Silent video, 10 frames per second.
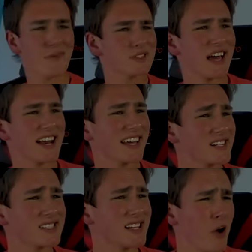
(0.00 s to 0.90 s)
Obviously, with I didn't get
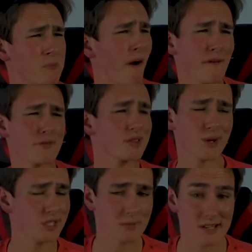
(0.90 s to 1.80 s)
a sound bar for this
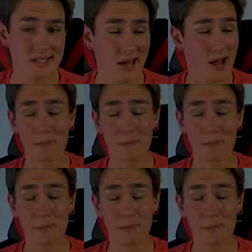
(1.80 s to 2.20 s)
ultimate setup.